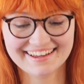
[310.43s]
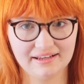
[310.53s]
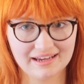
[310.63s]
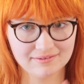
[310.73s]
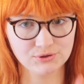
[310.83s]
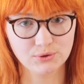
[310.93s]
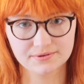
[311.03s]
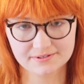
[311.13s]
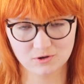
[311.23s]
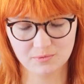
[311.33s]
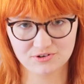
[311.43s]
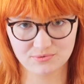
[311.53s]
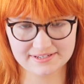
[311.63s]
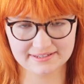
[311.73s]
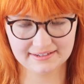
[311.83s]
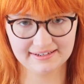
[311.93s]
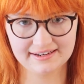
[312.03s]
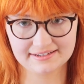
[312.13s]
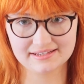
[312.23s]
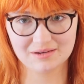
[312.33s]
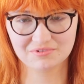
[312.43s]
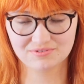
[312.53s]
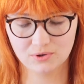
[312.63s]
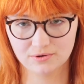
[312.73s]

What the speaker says: They haven't grown so much recently, except for,